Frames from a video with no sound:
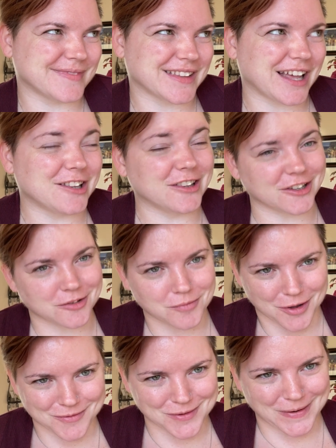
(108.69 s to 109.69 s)
a little
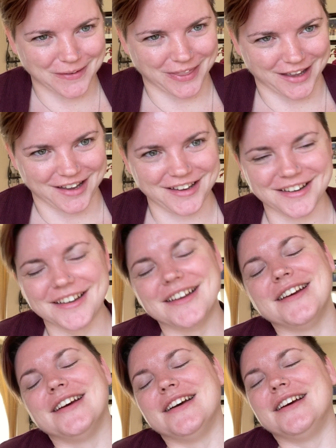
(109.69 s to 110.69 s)
bummed about that,
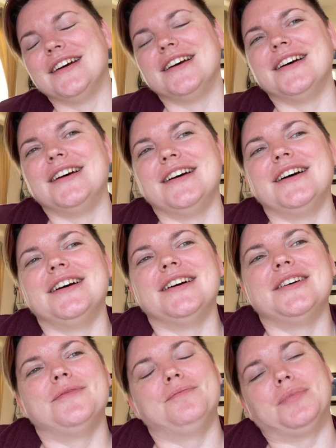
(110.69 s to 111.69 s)

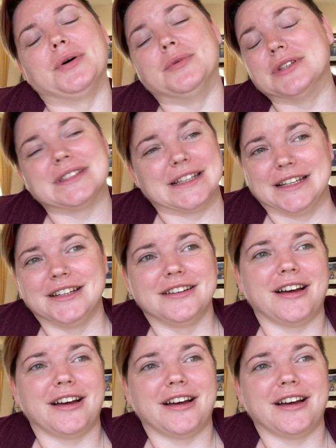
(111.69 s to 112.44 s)
but we'll see.